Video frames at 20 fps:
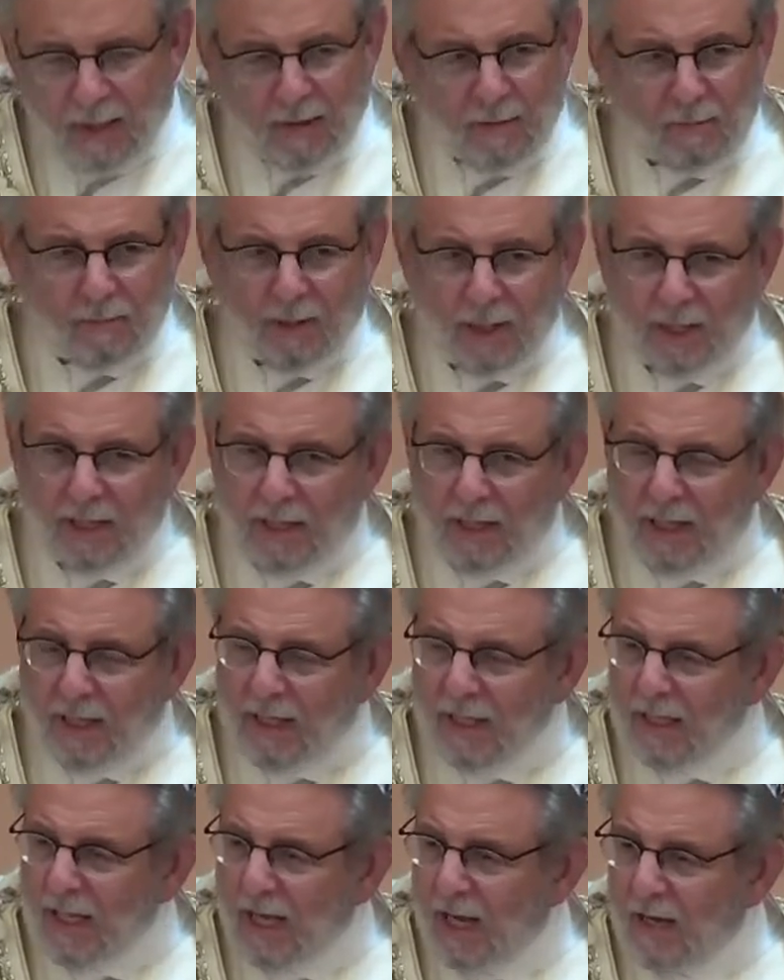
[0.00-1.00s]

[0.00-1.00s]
but they didn't have to